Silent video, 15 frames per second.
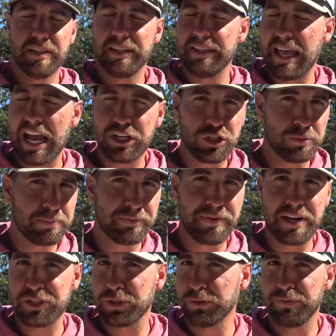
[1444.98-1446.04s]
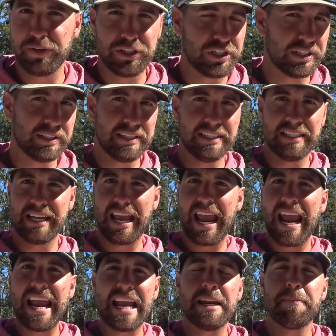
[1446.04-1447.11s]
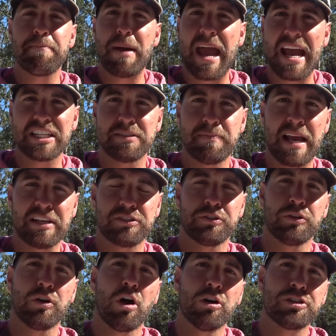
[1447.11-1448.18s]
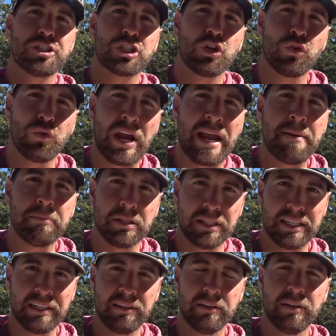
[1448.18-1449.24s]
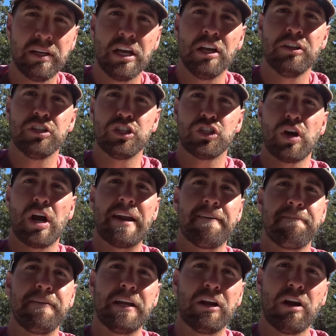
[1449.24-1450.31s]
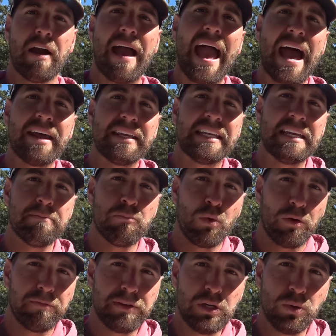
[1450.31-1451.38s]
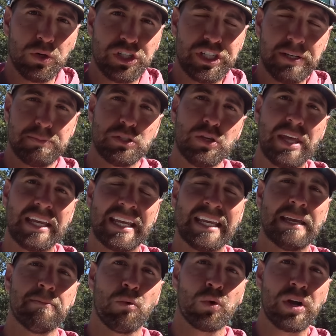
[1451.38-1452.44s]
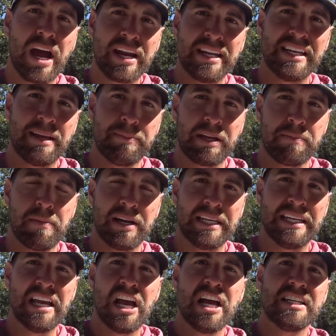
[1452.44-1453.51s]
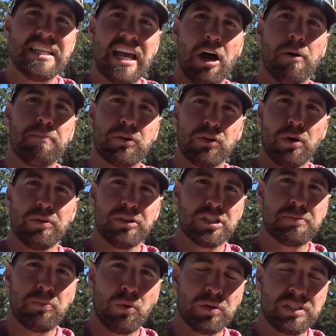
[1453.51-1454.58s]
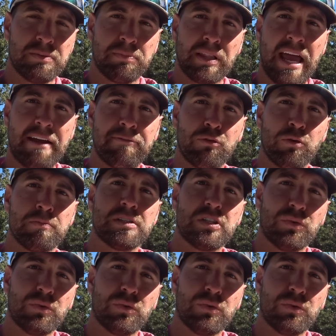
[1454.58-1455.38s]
National Professional Fishing League, and Bassmaster are scrambling to try to figure out how to get more viewership so they can get more non endemic money to help grow their sports and platforms.